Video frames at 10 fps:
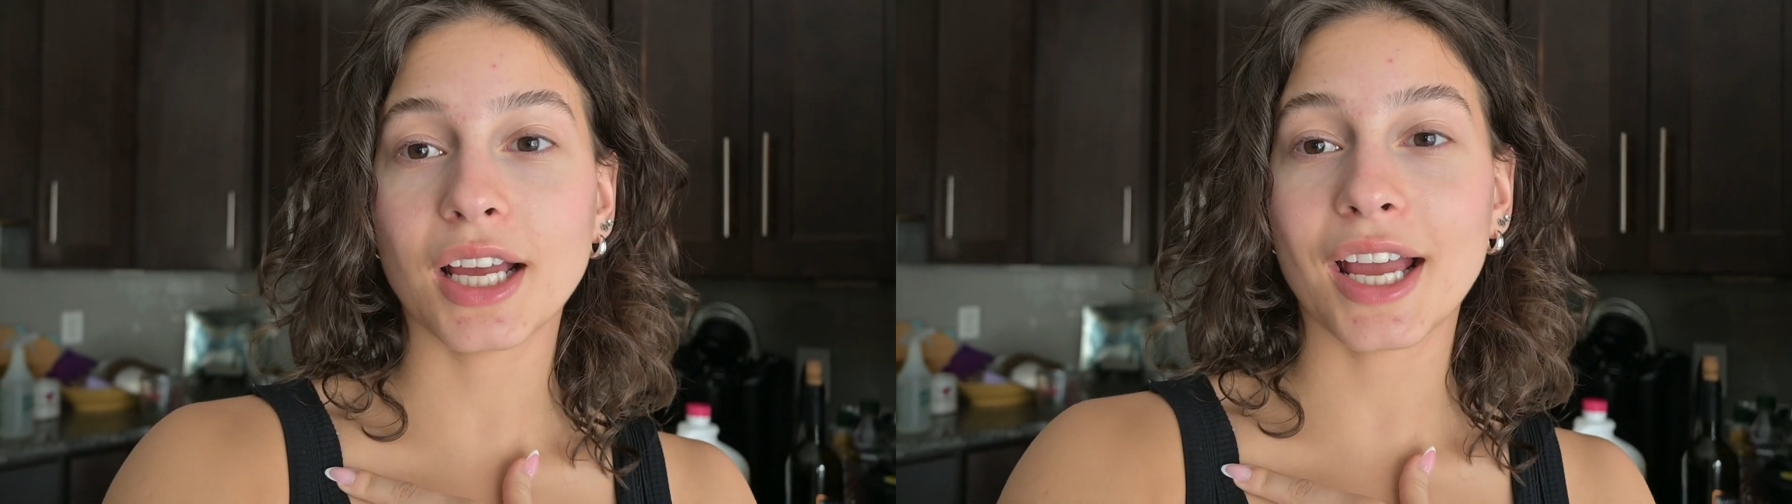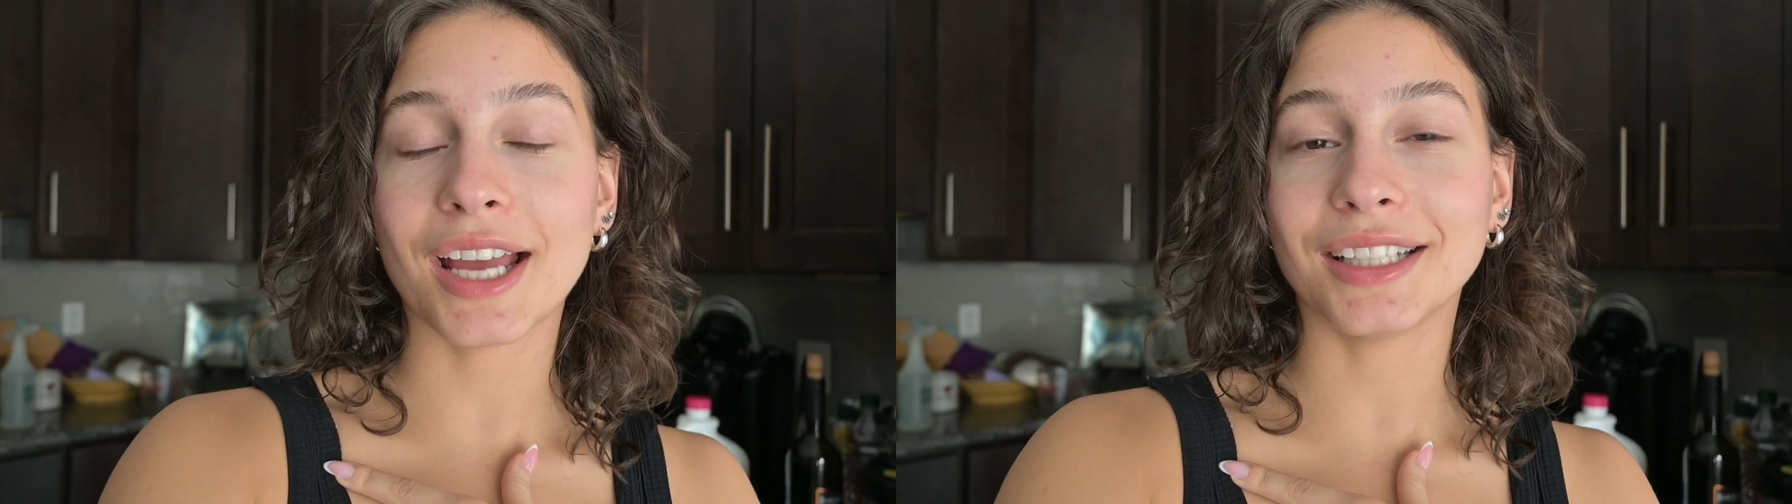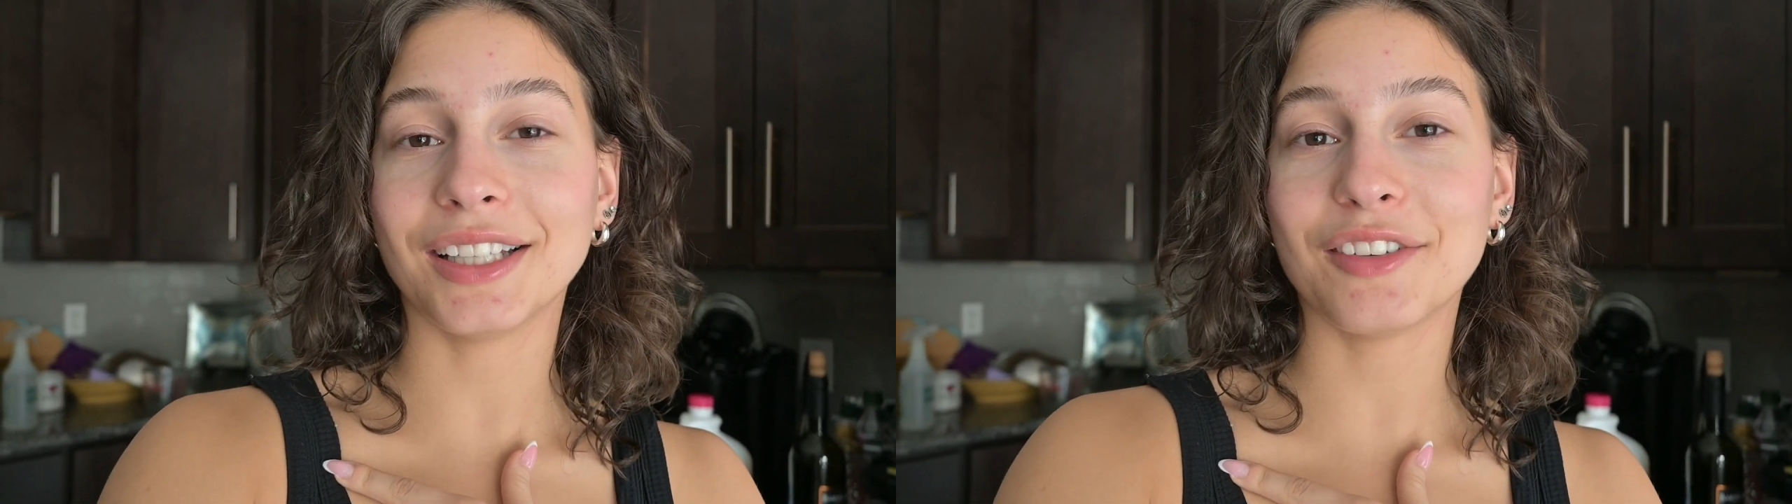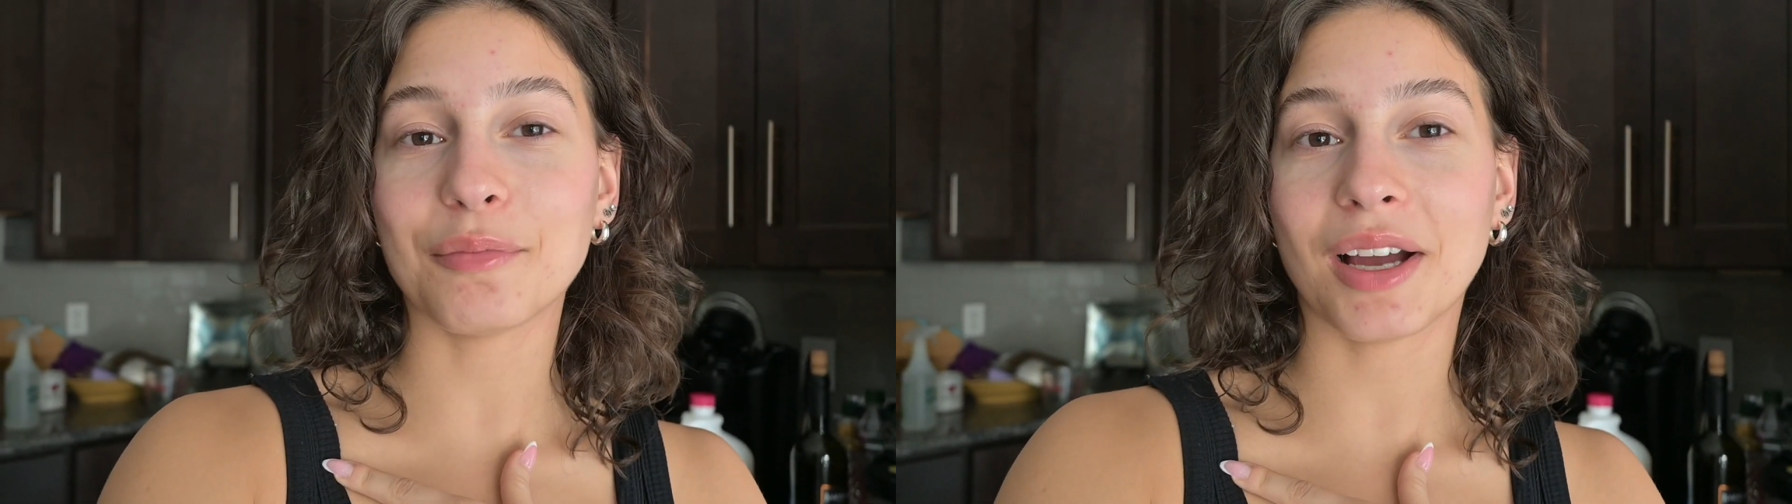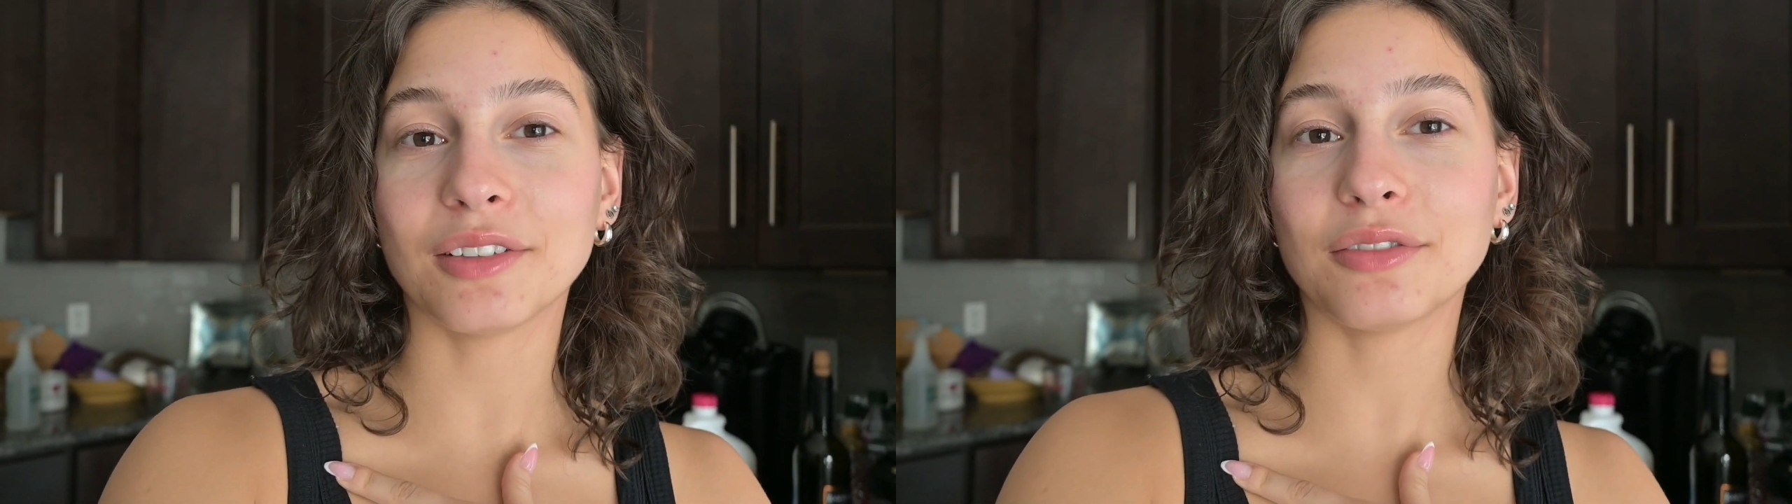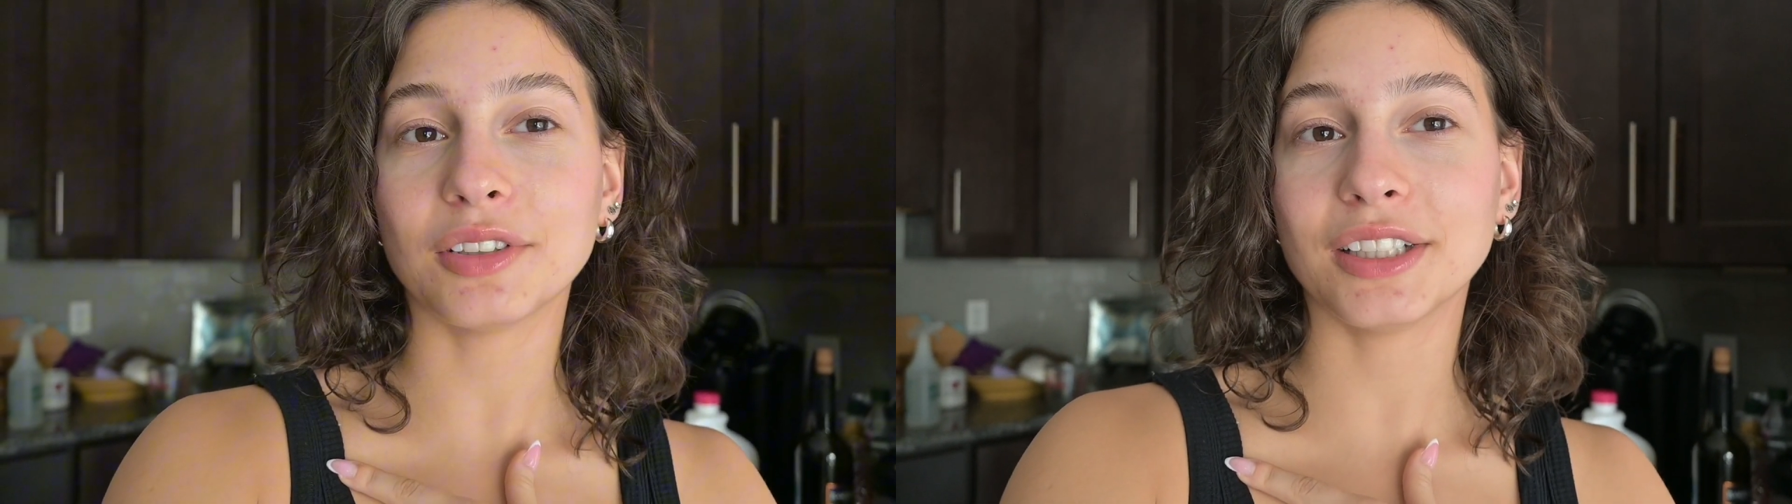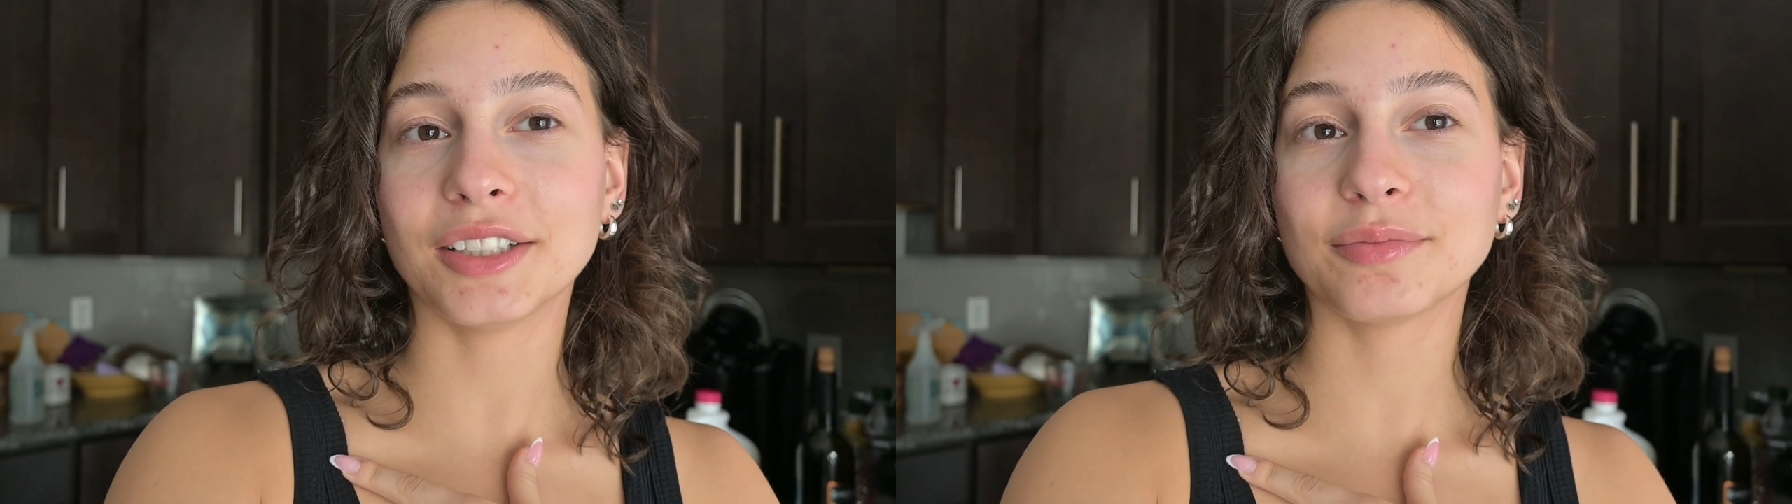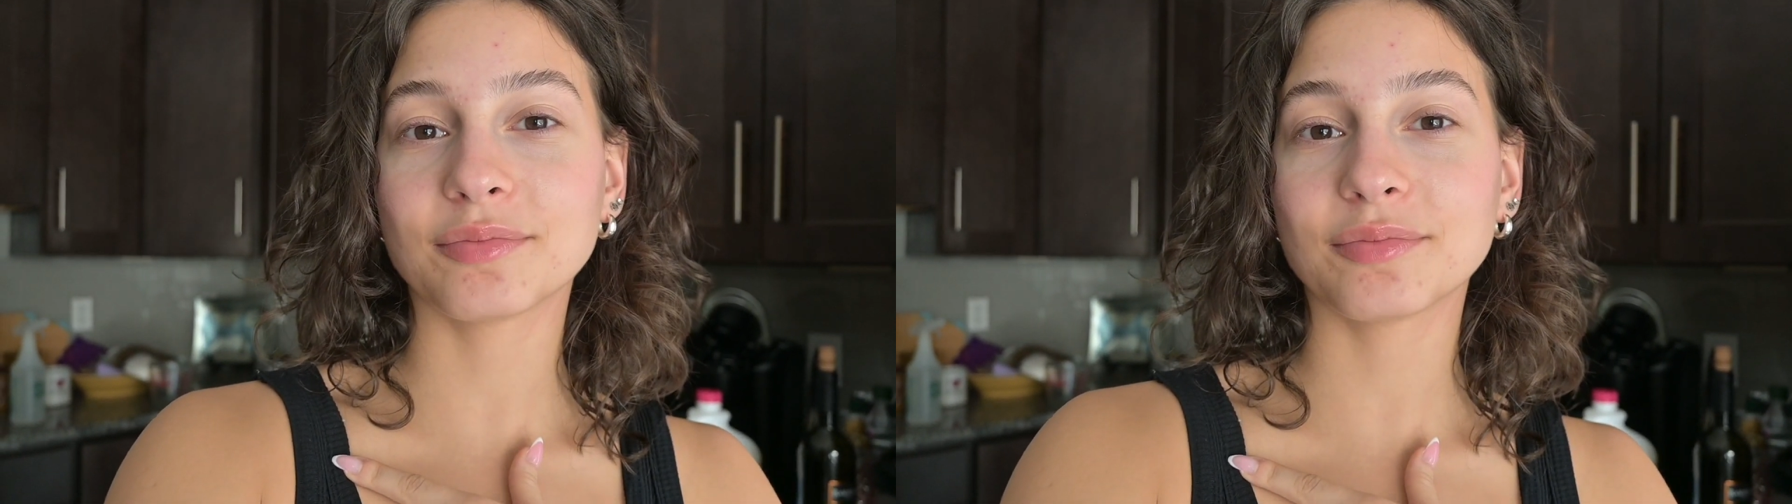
and live mindfully.